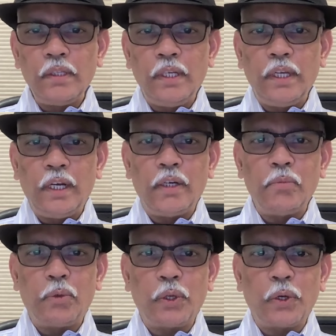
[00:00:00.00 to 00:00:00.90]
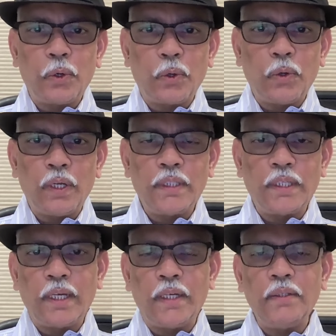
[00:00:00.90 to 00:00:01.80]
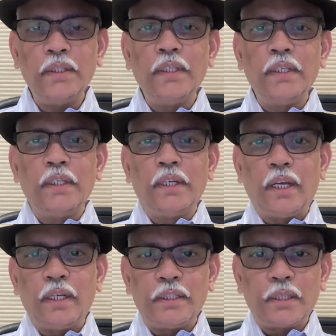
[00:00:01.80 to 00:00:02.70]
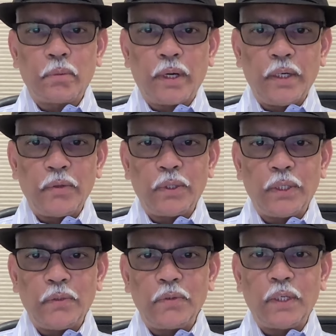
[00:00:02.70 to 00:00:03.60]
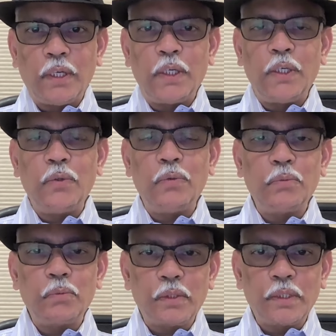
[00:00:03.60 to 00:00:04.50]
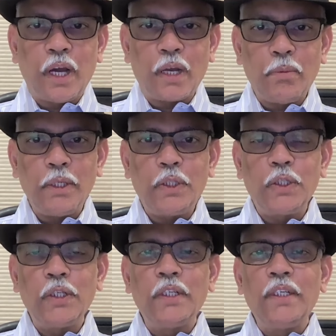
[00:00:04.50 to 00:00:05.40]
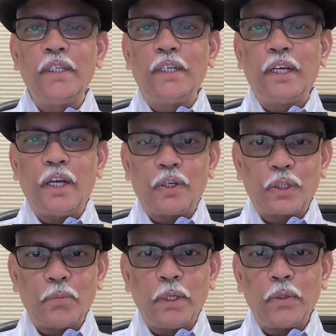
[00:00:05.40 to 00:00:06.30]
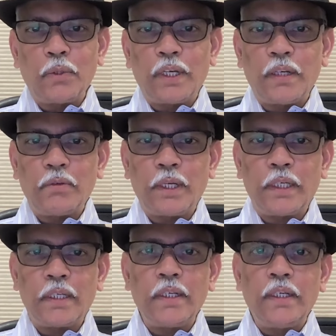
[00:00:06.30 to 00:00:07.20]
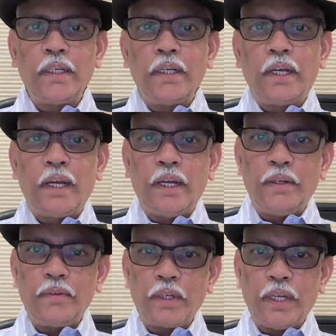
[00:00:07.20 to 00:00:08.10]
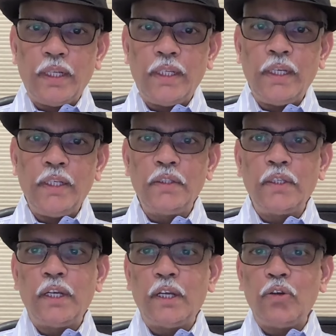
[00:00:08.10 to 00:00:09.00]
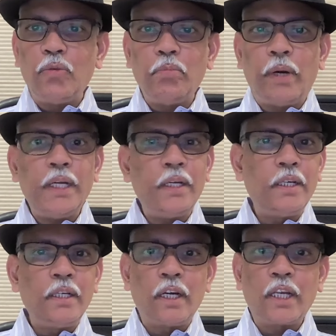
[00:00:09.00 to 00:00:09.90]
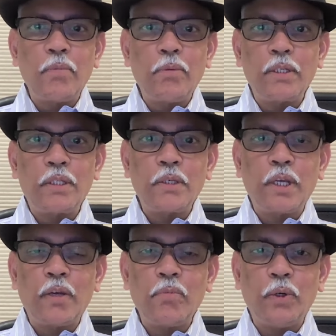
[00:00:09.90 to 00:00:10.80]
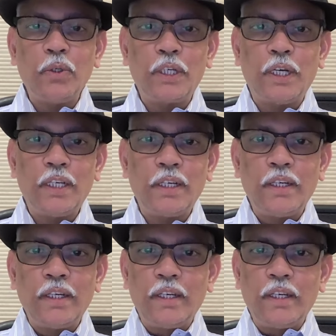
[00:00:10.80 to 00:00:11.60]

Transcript: the Puerto Rico as some kind of garbage or something to that effect. And then Biden did not keep his mouth shut.